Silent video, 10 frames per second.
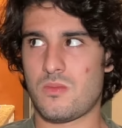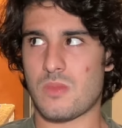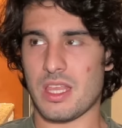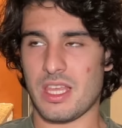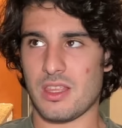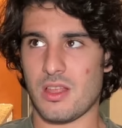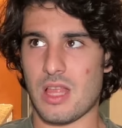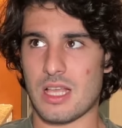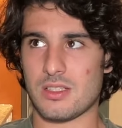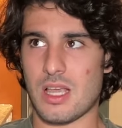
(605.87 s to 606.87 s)
I think the
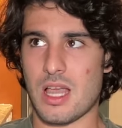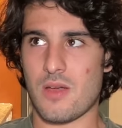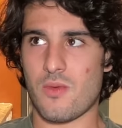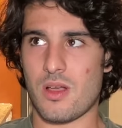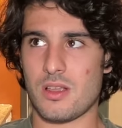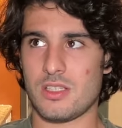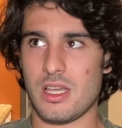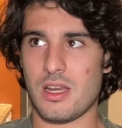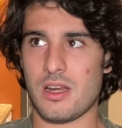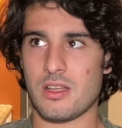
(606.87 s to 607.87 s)
last guy was
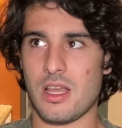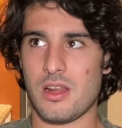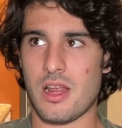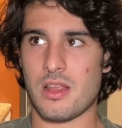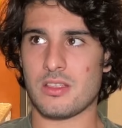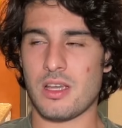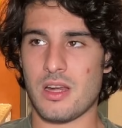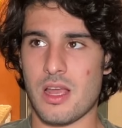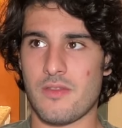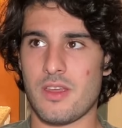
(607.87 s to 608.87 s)
Jaden
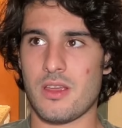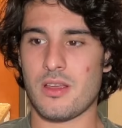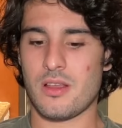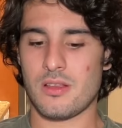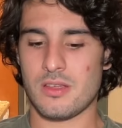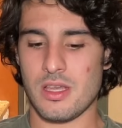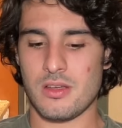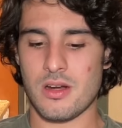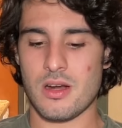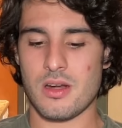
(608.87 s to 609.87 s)
Ivey, Jalen
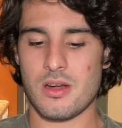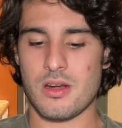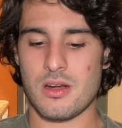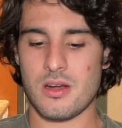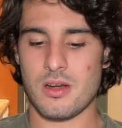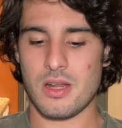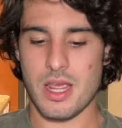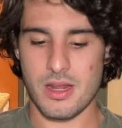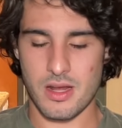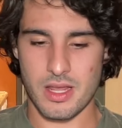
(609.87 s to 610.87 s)
Duren,
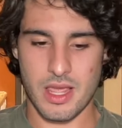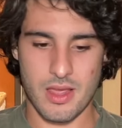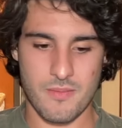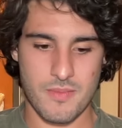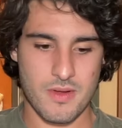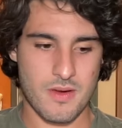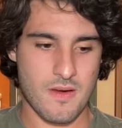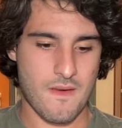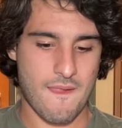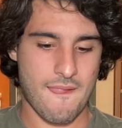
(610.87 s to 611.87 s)
Cade Cunningham,
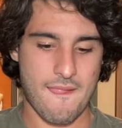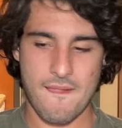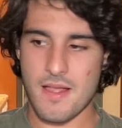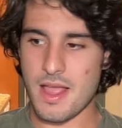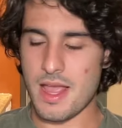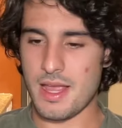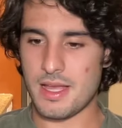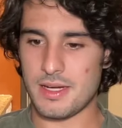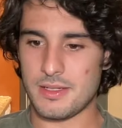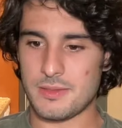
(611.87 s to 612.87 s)

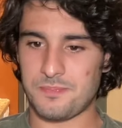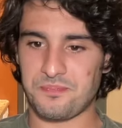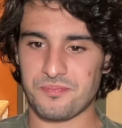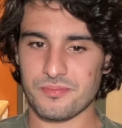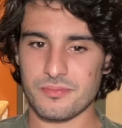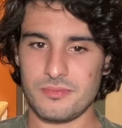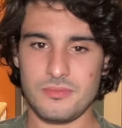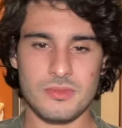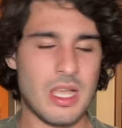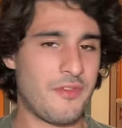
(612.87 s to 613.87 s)
and
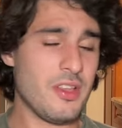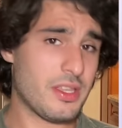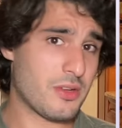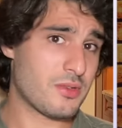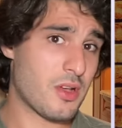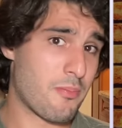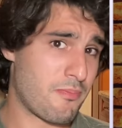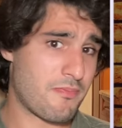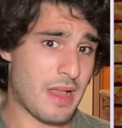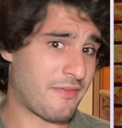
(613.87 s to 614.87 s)
I feel like there's
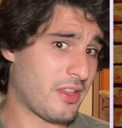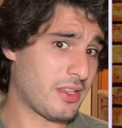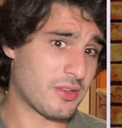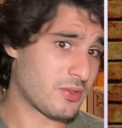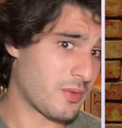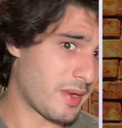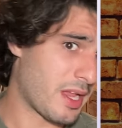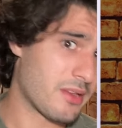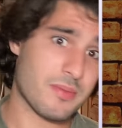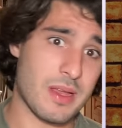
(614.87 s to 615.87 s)
somebody
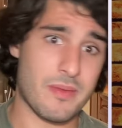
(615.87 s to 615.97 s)
else.